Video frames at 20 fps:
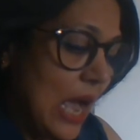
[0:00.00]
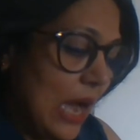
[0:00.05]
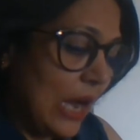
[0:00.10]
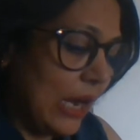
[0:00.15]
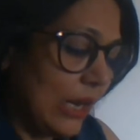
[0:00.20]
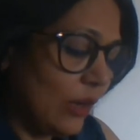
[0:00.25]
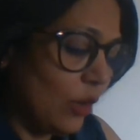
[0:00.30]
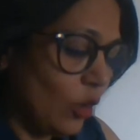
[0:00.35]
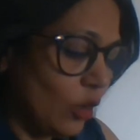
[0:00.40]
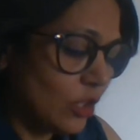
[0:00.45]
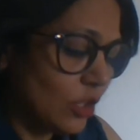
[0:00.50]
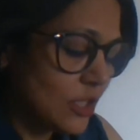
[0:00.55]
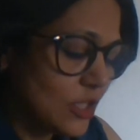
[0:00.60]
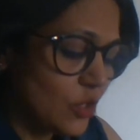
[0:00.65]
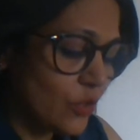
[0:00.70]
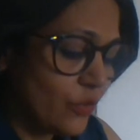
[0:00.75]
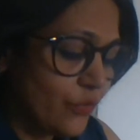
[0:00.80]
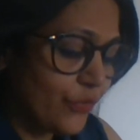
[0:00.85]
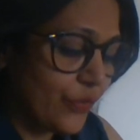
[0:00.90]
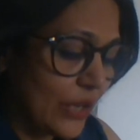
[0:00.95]
I
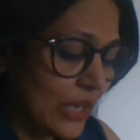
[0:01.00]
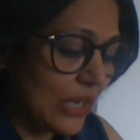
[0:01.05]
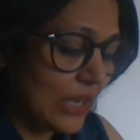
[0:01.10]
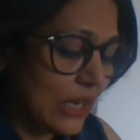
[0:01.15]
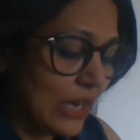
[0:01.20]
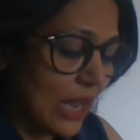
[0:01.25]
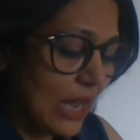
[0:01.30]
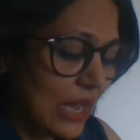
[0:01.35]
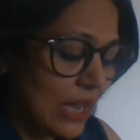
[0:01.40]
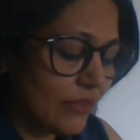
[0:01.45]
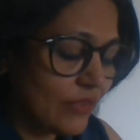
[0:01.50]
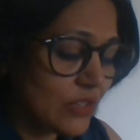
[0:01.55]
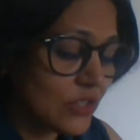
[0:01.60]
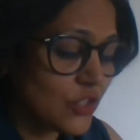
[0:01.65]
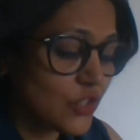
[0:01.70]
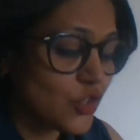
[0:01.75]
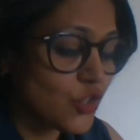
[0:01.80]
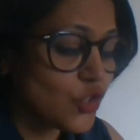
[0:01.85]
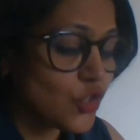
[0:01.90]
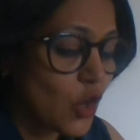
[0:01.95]
also feel I have a
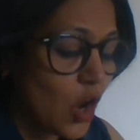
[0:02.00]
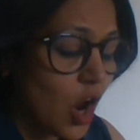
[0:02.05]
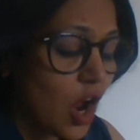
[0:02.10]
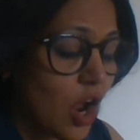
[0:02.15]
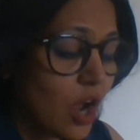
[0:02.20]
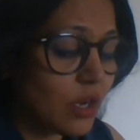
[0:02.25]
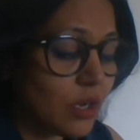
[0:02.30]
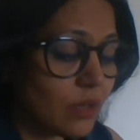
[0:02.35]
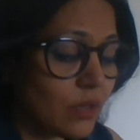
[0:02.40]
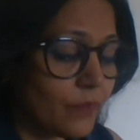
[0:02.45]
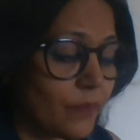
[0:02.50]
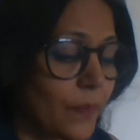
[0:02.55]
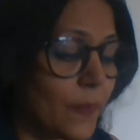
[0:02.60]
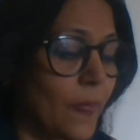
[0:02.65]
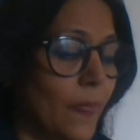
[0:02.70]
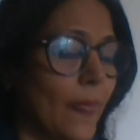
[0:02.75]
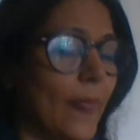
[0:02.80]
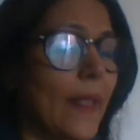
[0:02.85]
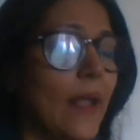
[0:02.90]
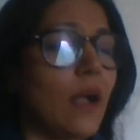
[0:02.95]
strong
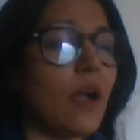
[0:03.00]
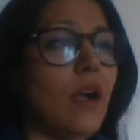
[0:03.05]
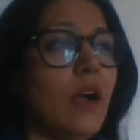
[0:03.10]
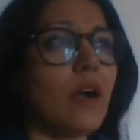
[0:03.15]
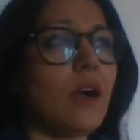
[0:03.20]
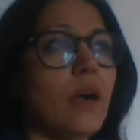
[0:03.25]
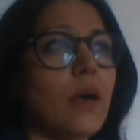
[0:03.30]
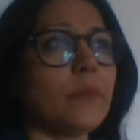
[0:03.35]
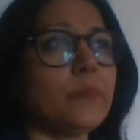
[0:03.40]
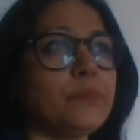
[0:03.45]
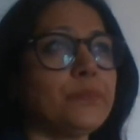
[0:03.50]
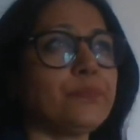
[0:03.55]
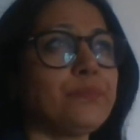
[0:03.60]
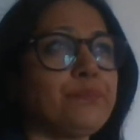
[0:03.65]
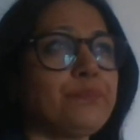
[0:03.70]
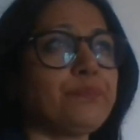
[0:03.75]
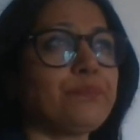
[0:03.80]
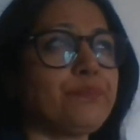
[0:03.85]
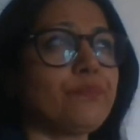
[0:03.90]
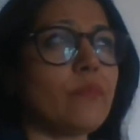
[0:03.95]

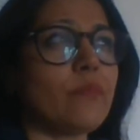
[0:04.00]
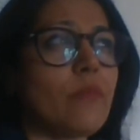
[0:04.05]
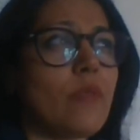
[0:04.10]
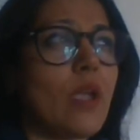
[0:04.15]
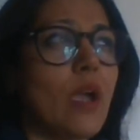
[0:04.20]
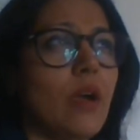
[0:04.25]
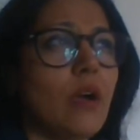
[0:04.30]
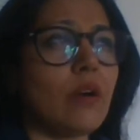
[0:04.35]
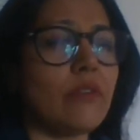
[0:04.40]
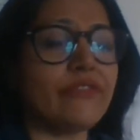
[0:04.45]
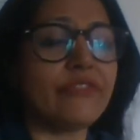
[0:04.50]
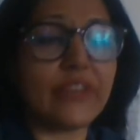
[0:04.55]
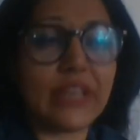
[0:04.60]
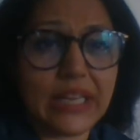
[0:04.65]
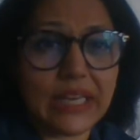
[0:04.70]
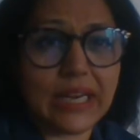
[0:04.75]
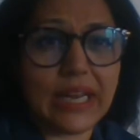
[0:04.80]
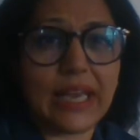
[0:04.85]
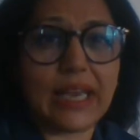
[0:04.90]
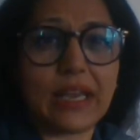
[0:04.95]
um, uh,
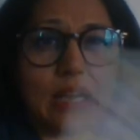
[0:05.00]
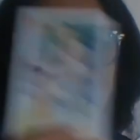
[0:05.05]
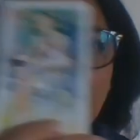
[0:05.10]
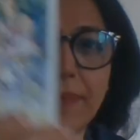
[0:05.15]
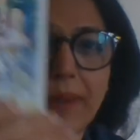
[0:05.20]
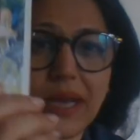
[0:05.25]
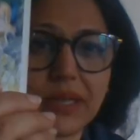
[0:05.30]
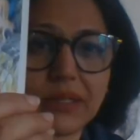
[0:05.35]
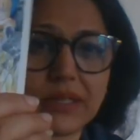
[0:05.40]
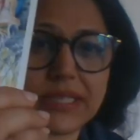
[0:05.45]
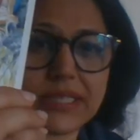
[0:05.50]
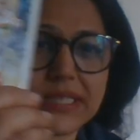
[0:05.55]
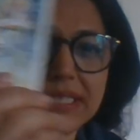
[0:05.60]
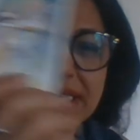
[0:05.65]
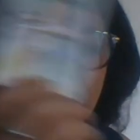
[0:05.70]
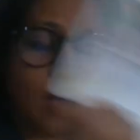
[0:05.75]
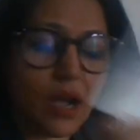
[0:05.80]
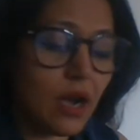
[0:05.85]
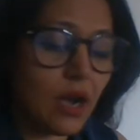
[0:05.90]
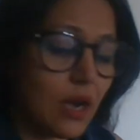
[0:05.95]
feeling about this
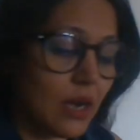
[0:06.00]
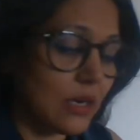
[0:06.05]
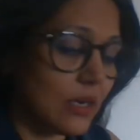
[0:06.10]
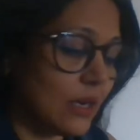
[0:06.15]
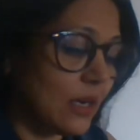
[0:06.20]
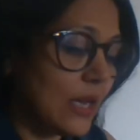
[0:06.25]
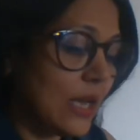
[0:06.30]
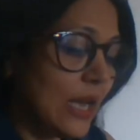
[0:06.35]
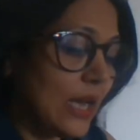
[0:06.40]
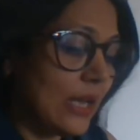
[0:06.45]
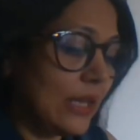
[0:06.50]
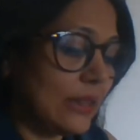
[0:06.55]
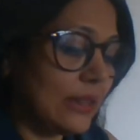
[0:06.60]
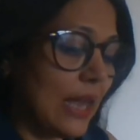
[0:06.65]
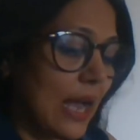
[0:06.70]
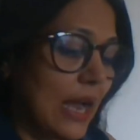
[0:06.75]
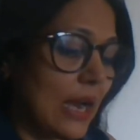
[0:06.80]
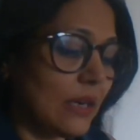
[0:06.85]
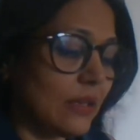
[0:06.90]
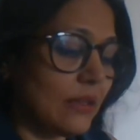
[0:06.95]
card
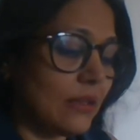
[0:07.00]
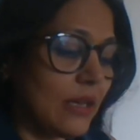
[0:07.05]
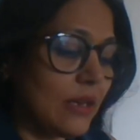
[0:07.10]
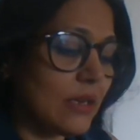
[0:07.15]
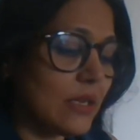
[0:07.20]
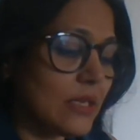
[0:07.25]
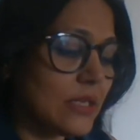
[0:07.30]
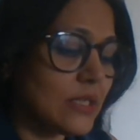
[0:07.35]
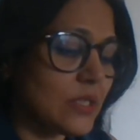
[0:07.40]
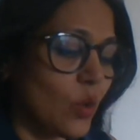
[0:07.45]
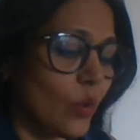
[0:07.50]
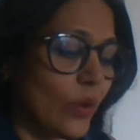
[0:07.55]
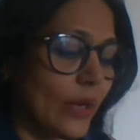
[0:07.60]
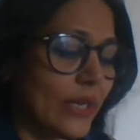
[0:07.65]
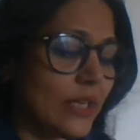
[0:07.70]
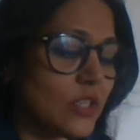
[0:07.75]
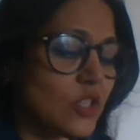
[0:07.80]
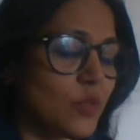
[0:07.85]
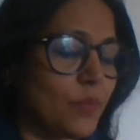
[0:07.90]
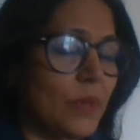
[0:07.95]
that there is
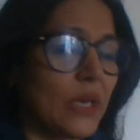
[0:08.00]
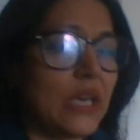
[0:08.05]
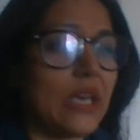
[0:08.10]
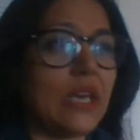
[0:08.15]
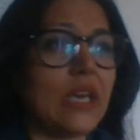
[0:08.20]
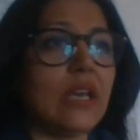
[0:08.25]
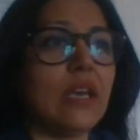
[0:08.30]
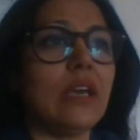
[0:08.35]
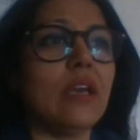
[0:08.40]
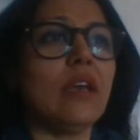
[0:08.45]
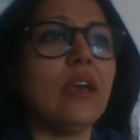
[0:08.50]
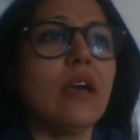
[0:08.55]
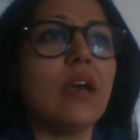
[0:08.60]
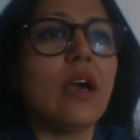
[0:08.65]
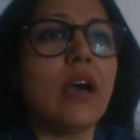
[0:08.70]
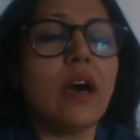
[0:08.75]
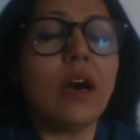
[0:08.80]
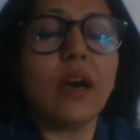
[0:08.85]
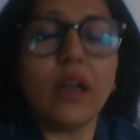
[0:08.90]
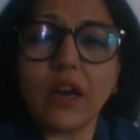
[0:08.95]
going to be
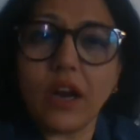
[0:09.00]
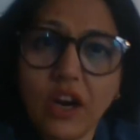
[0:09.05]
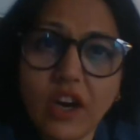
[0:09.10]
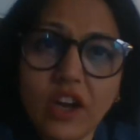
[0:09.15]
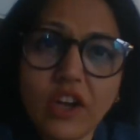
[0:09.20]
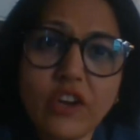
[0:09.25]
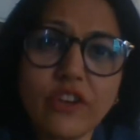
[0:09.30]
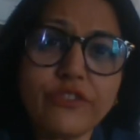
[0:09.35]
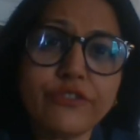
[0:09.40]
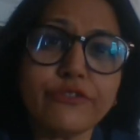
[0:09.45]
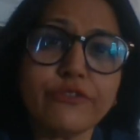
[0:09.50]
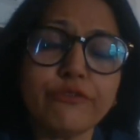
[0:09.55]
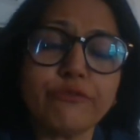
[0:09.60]
a lot of